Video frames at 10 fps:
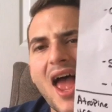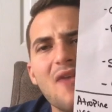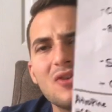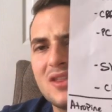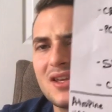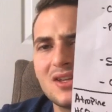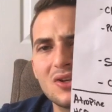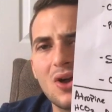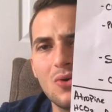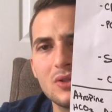Everything in the
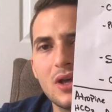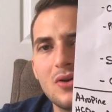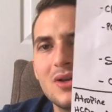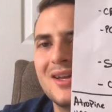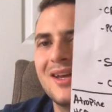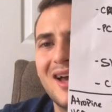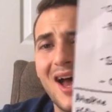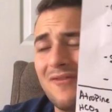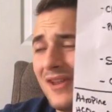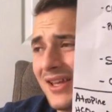code though,
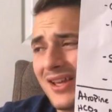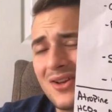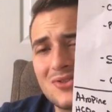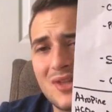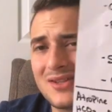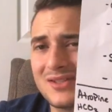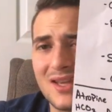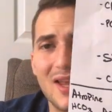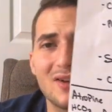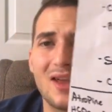I feel like it goes without
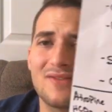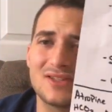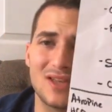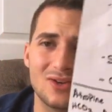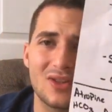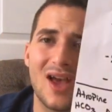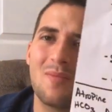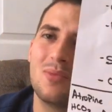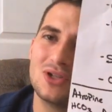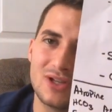saying, I don't even have to tell you that,
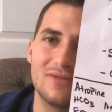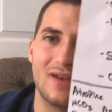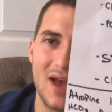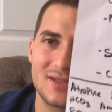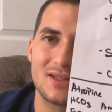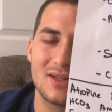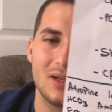push it fast,